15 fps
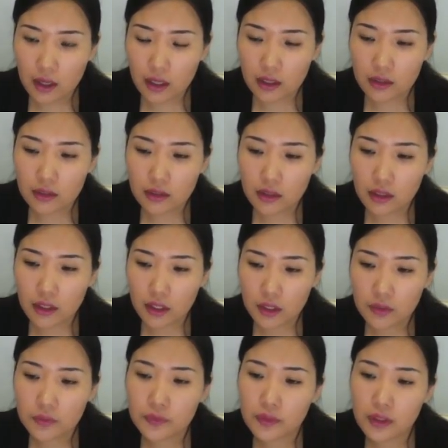And
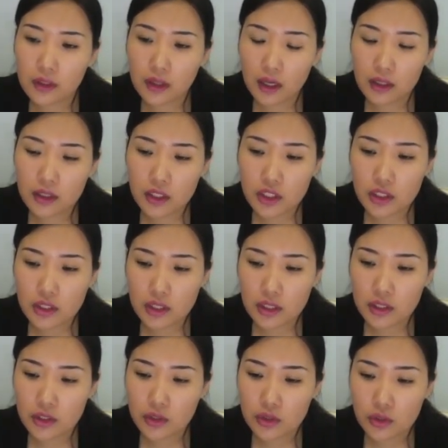if condition
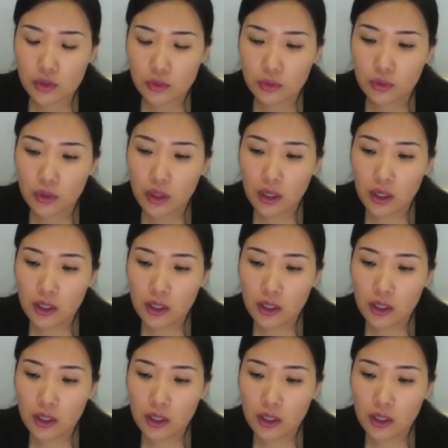is true,